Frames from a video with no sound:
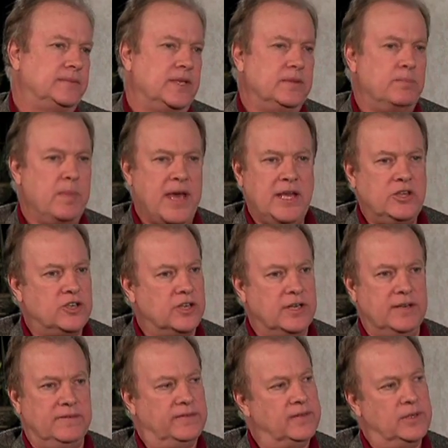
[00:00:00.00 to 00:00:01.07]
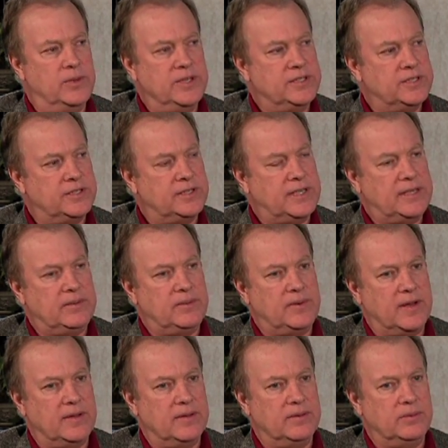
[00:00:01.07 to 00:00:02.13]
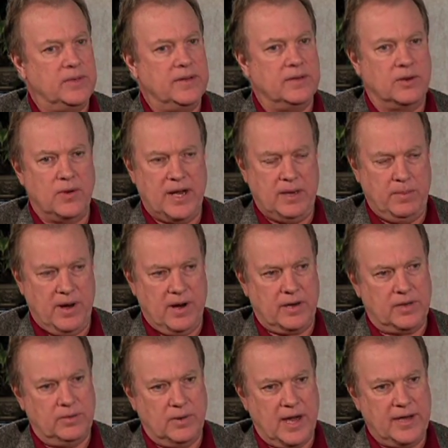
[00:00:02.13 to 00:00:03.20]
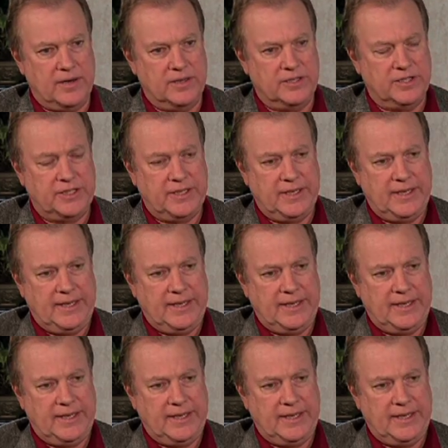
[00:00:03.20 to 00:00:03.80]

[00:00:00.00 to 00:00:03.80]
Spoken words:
major influence, one of the great American writers.